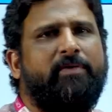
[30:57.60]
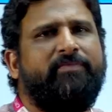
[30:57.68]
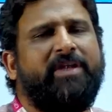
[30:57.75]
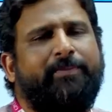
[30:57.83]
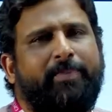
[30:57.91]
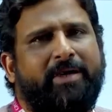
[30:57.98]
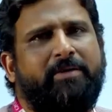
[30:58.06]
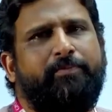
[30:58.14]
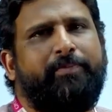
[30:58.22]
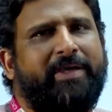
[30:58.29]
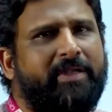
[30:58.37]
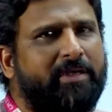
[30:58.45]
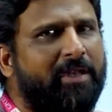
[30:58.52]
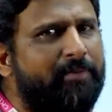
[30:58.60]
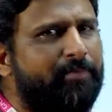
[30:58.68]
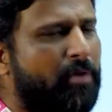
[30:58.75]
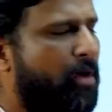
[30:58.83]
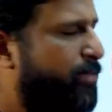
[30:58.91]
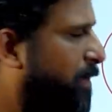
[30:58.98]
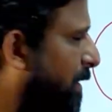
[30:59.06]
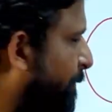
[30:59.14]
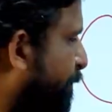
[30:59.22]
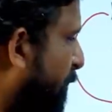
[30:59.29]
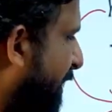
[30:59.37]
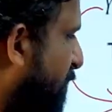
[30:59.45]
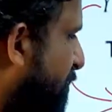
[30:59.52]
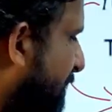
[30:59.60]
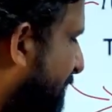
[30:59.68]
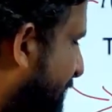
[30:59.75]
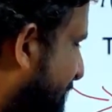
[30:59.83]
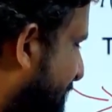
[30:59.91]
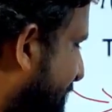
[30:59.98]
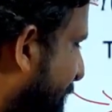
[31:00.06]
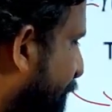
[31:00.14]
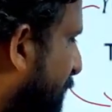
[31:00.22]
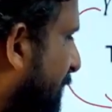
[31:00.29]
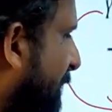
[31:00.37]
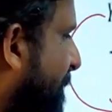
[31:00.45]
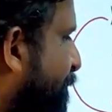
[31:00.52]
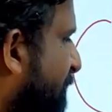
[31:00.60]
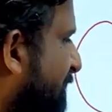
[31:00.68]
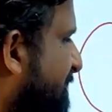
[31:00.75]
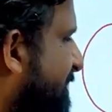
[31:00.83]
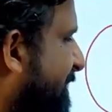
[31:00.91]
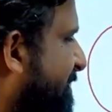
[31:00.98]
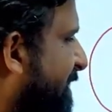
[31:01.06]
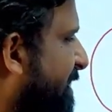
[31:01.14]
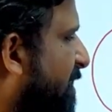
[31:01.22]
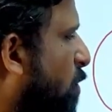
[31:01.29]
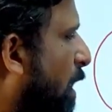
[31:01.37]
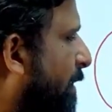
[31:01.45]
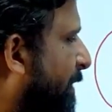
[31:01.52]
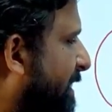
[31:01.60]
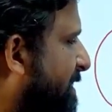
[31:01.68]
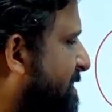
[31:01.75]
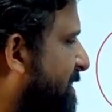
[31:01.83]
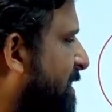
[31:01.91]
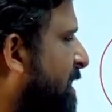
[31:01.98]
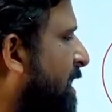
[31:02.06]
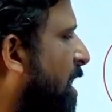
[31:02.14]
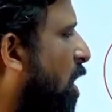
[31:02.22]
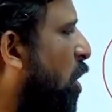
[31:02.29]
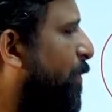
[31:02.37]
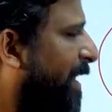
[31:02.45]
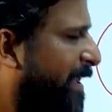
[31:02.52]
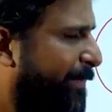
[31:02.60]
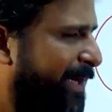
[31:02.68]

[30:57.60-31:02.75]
of that particular problem, by using this simple structure requirements, how many